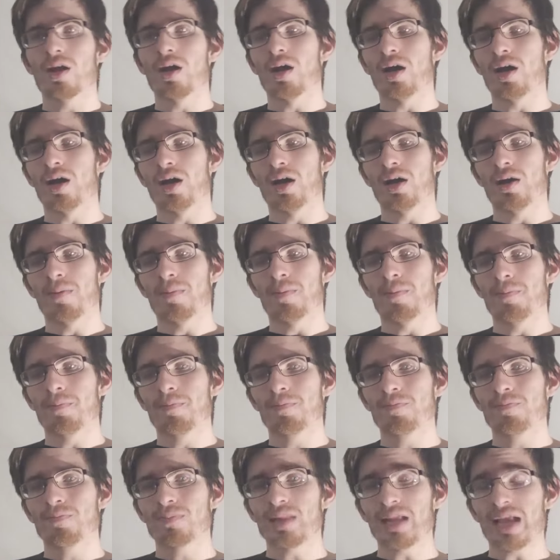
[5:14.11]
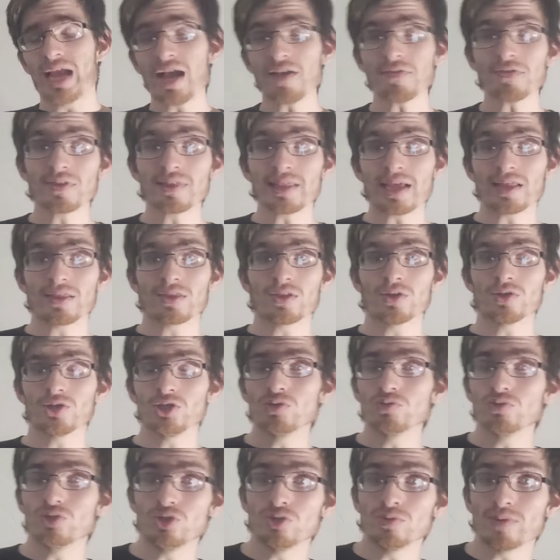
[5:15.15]
After that, though,
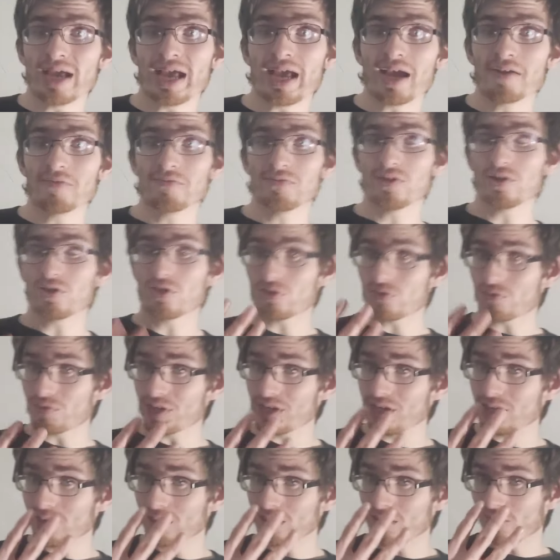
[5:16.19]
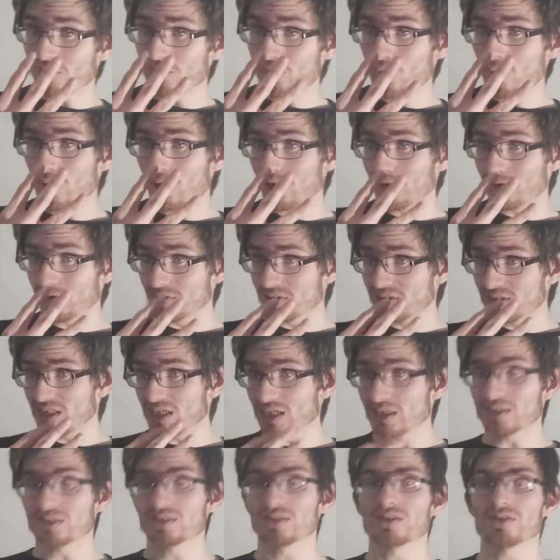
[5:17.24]
you do have the 4 other
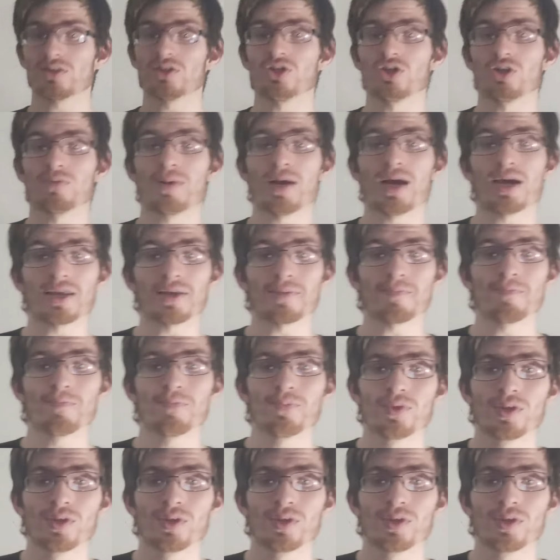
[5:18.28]
syncs to your body.